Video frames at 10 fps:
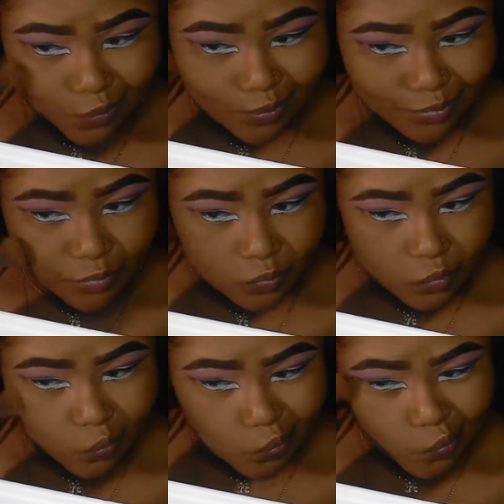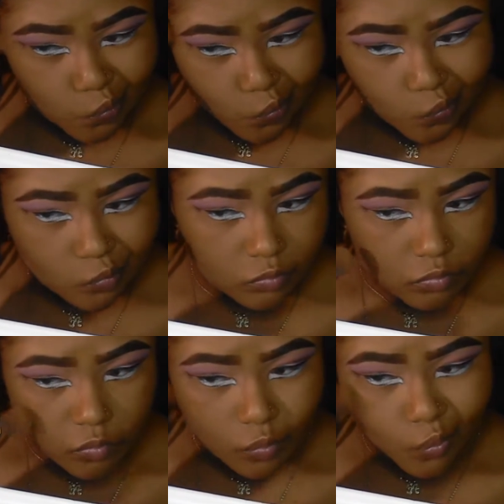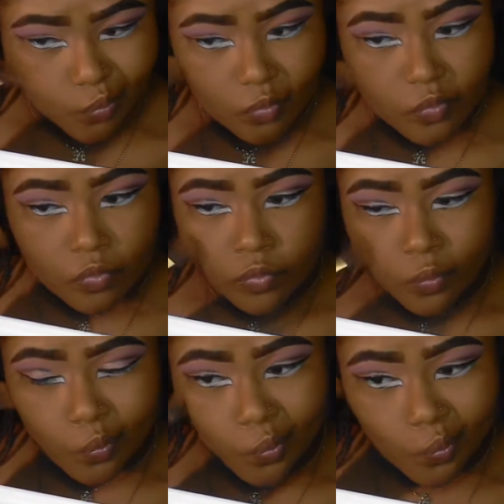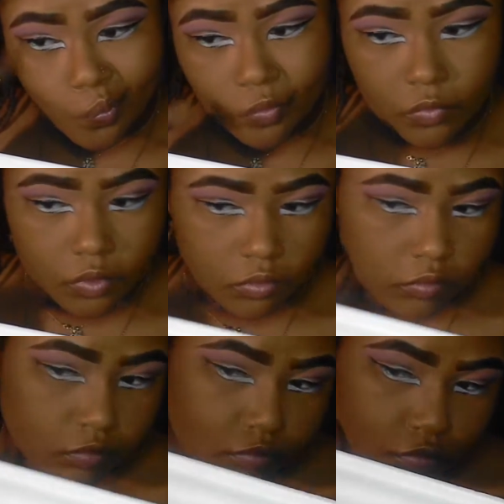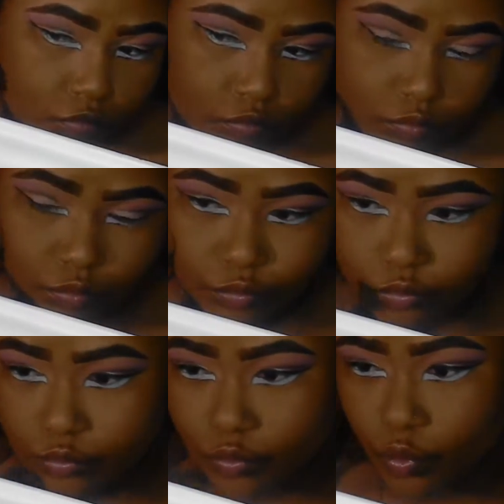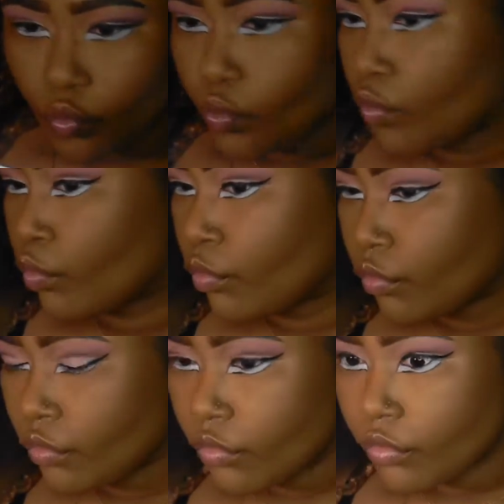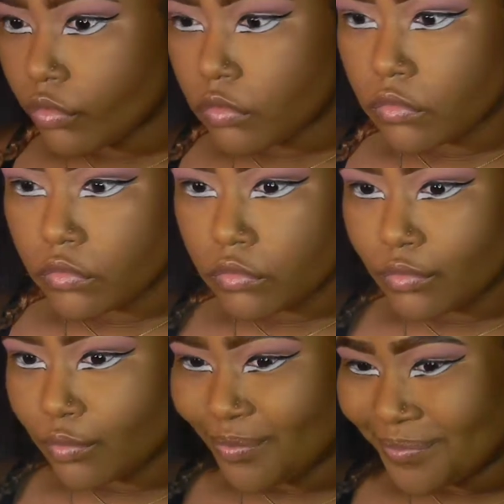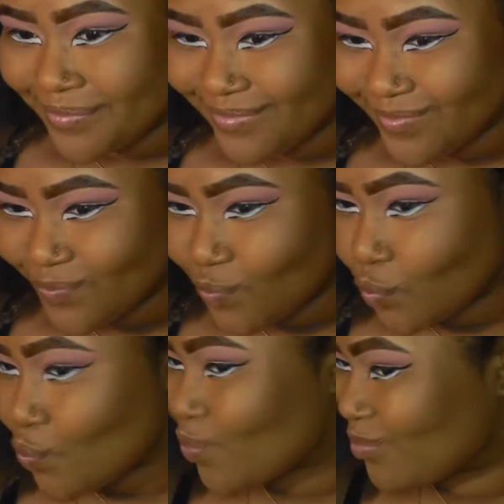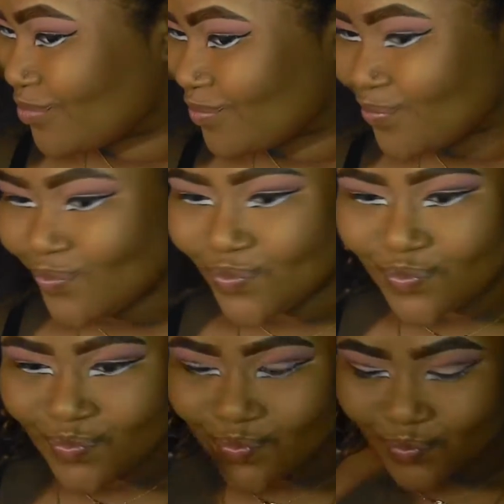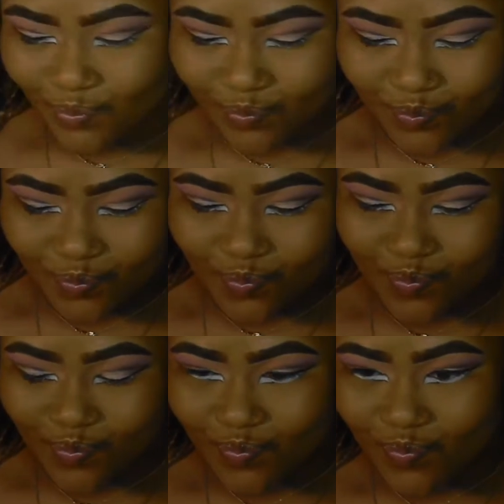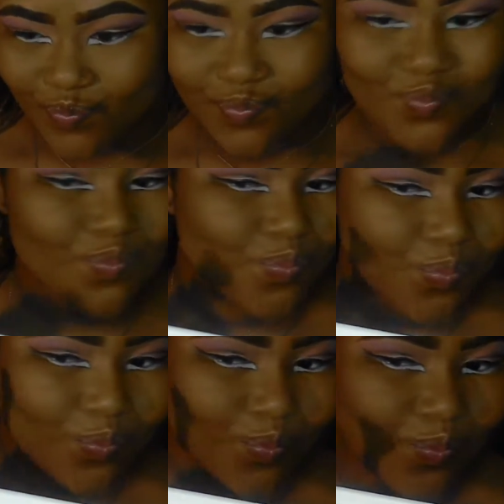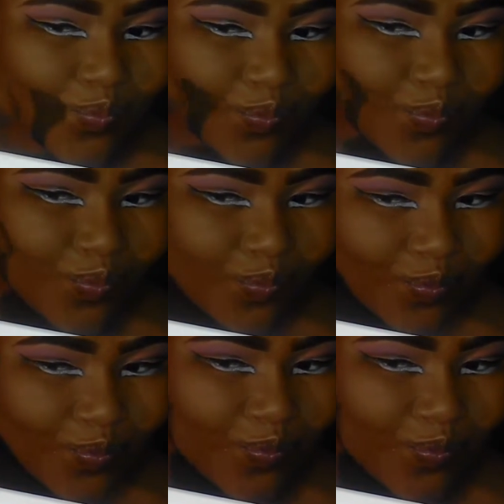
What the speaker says: care for that, for the cream ones, because I just don't like having to blend out like with a sponge or something like that. But I have been seeing it on other people and it does look good, so I